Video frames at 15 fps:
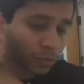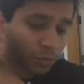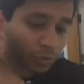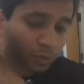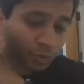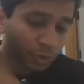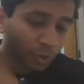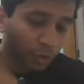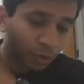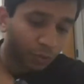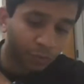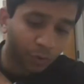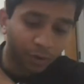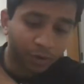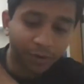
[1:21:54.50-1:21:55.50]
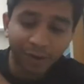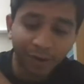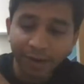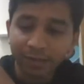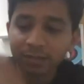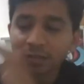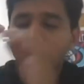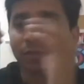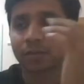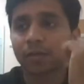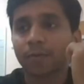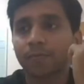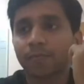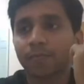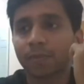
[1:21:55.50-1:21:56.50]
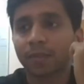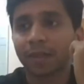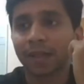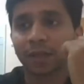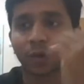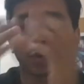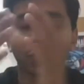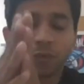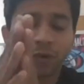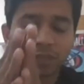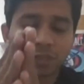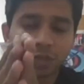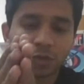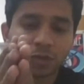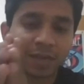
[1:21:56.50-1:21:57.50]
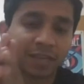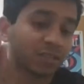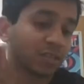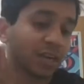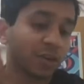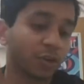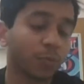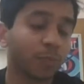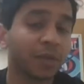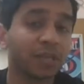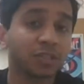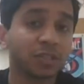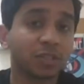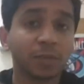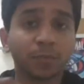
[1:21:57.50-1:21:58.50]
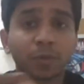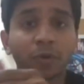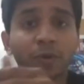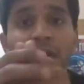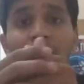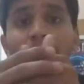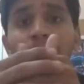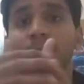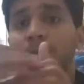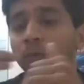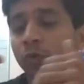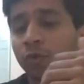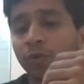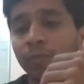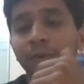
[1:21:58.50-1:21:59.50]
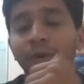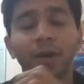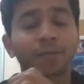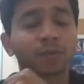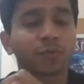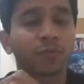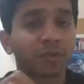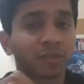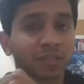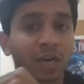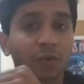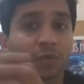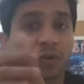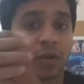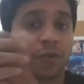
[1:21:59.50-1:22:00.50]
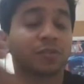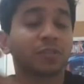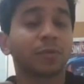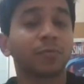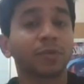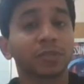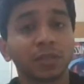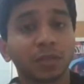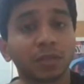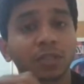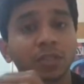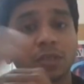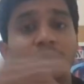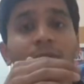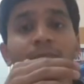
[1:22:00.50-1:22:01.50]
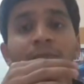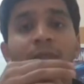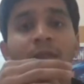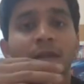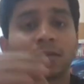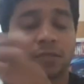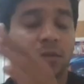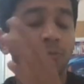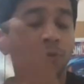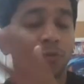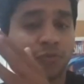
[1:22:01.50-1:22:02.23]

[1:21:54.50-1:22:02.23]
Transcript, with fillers: so for grants like you know once you like start your phd program you will perhaps start working with some researcher some